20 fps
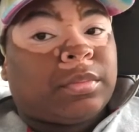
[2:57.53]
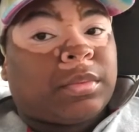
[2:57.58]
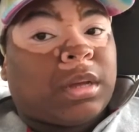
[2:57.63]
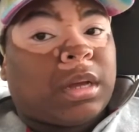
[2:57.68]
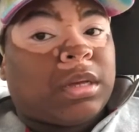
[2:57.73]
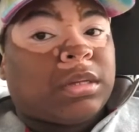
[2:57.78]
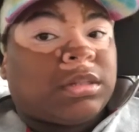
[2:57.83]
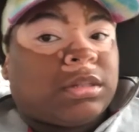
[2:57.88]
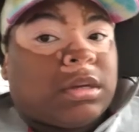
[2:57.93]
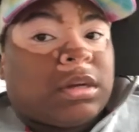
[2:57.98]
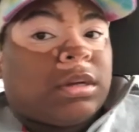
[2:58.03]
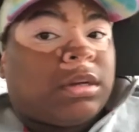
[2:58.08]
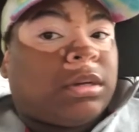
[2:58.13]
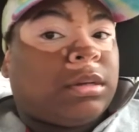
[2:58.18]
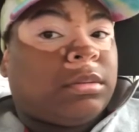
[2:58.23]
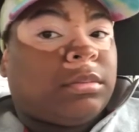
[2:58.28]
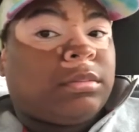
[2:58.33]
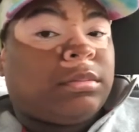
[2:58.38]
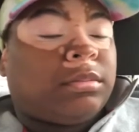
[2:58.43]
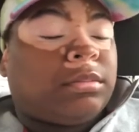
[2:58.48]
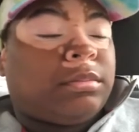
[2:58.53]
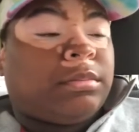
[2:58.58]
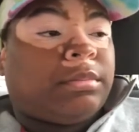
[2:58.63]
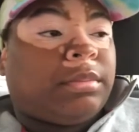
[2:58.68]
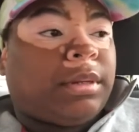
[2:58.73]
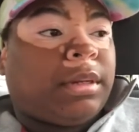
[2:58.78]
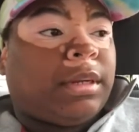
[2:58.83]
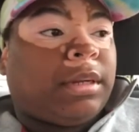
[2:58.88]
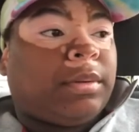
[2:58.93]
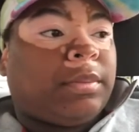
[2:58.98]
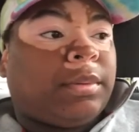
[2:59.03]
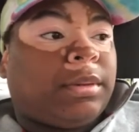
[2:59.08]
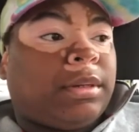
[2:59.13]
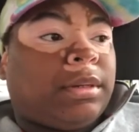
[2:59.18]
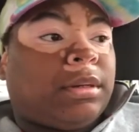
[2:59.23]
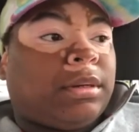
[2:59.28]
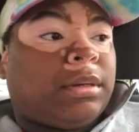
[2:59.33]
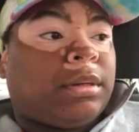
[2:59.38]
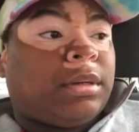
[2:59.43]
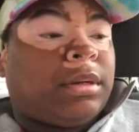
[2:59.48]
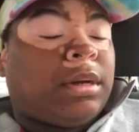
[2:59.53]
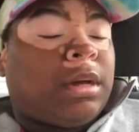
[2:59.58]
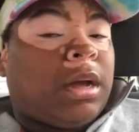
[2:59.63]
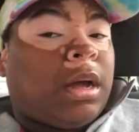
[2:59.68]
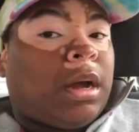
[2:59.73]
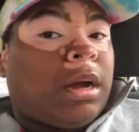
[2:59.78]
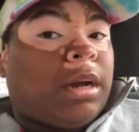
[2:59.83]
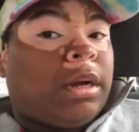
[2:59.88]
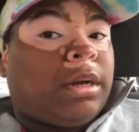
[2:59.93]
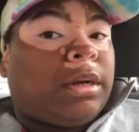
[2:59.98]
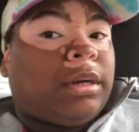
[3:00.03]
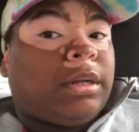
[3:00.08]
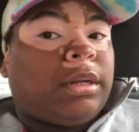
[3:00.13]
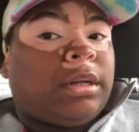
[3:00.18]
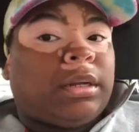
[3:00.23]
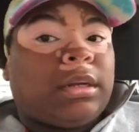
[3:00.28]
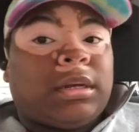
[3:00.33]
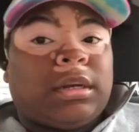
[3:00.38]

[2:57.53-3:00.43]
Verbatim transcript: I started playing with it early.